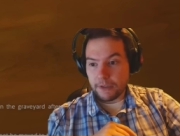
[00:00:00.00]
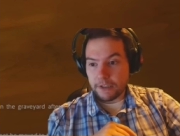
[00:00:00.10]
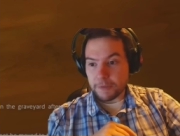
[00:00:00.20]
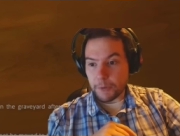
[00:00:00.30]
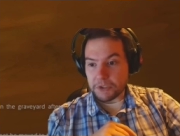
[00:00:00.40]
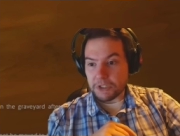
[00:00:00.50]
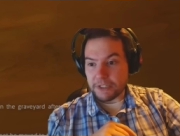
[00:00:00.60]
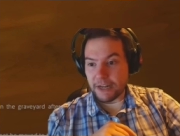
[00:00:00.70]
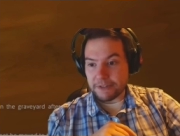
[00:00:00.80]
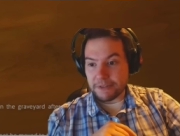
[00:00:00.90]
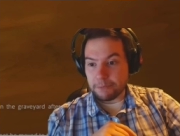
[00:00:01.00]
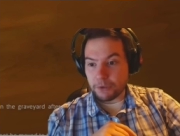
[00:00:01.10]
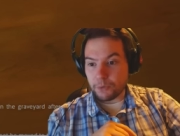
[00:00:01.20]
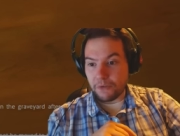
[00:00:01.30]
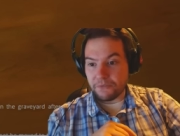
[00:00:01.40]
Spotters now receive
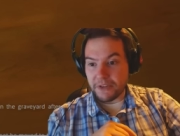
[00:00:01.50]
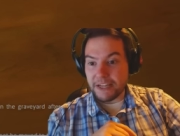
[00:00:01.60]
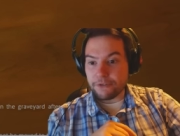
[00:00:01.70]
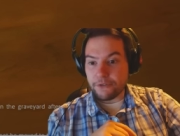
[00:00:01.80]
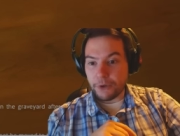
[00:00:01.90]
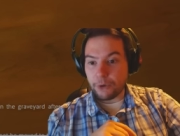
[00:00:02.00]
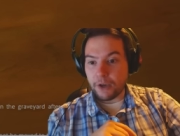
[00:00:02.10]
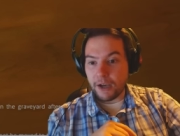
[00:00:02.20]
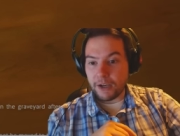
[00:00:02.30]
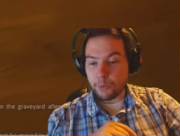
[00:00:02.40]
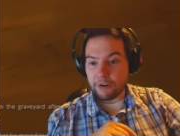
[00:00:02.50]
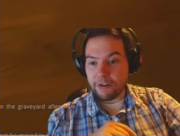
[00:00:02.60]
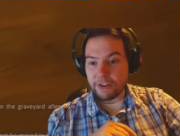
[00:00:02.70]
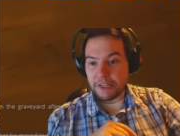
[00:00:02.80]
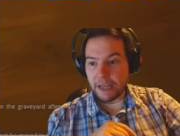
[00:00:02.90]
+1 for each reveal card
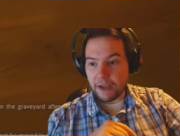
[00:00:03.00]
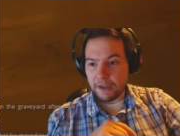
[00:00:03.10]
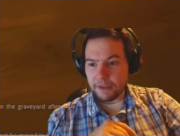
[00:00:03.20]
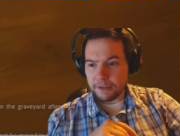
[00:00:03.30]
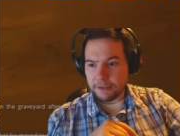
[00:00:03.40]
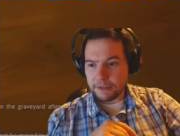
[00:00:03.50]
wherever they are.